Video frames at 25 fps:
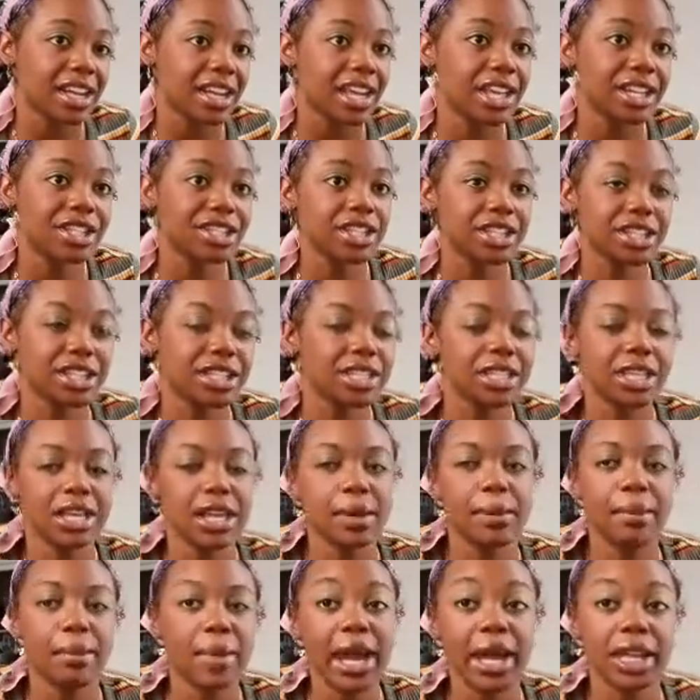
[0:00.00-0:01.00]
It just didn't
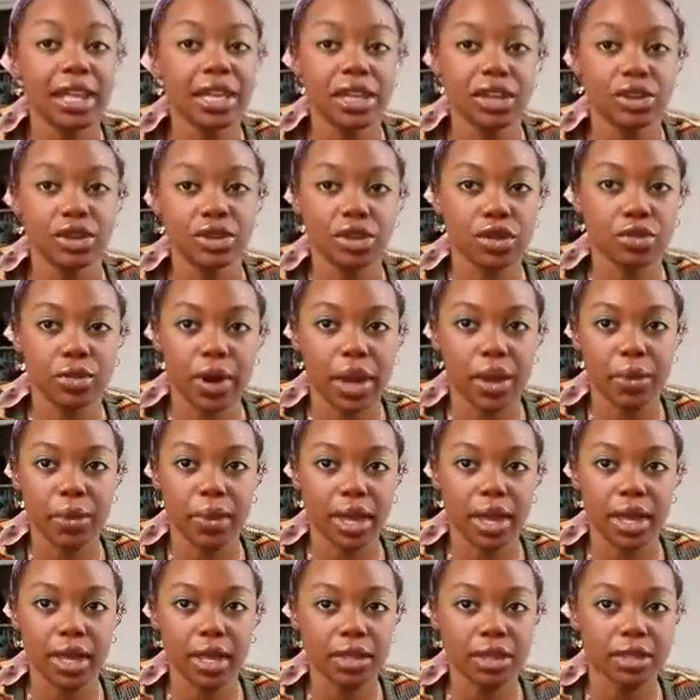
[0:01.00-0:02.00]
hit my ear the right
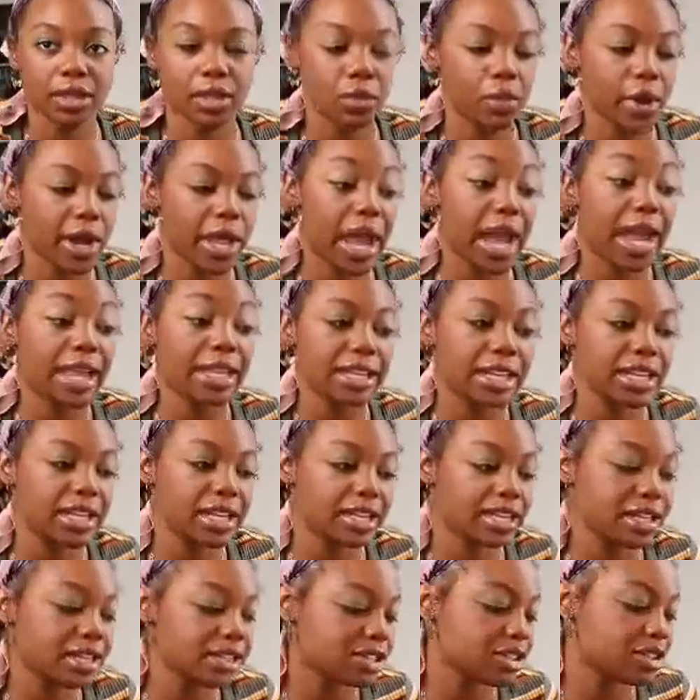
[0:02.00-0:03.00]
way, the way I
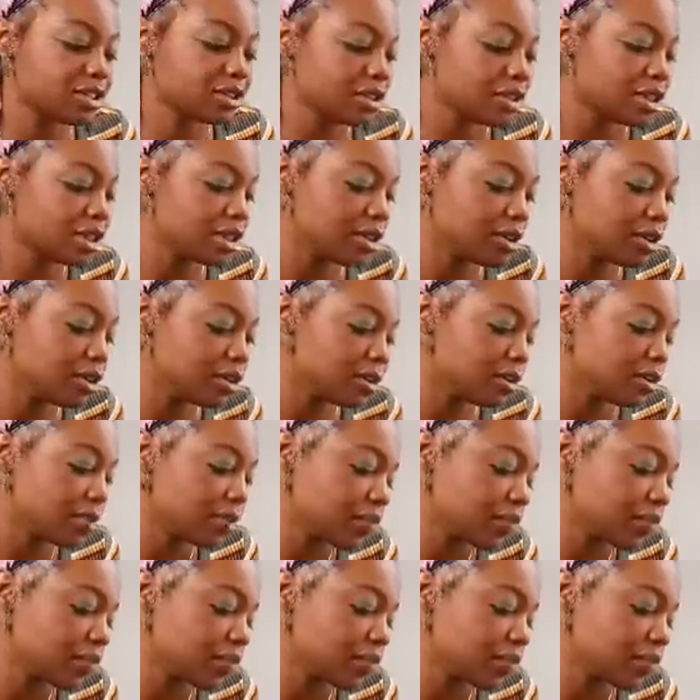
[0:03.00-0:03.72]
needed it to, you know?